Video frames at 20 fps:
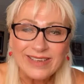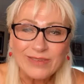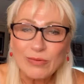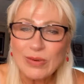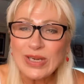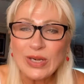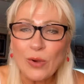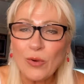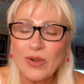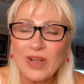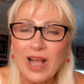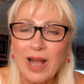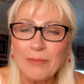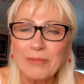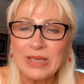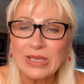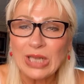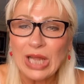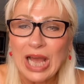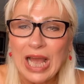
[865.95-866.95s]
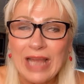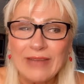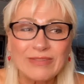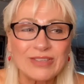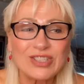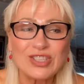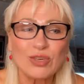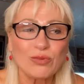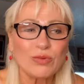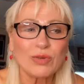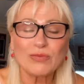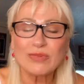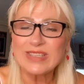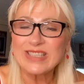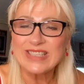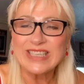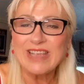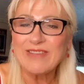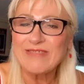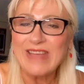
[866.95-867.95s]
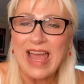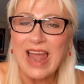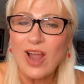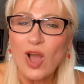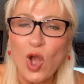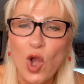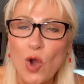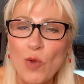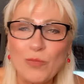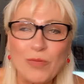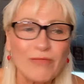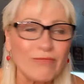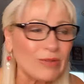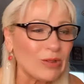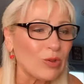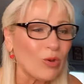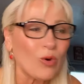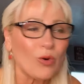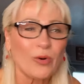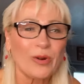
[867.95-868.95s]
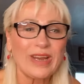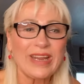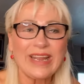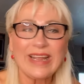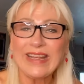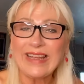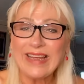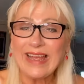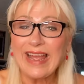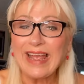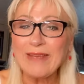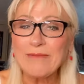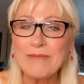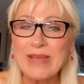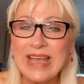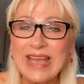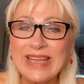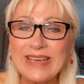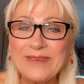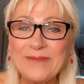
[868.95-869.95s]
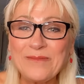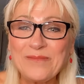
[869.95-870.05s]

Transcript: We don't come alive until we receive that hope of glory. Amen.